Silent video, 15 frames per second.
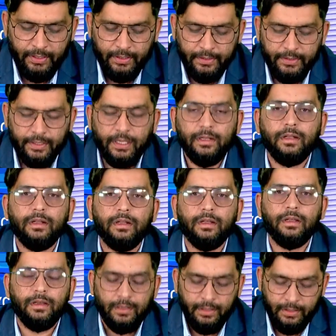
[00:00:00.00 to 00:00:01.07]
Then
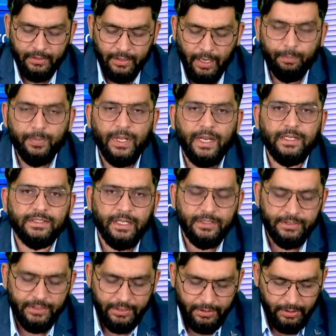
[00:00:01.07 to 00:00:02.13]
the applied
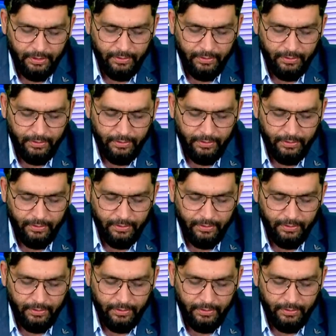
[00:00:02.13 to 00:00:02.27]
sciences,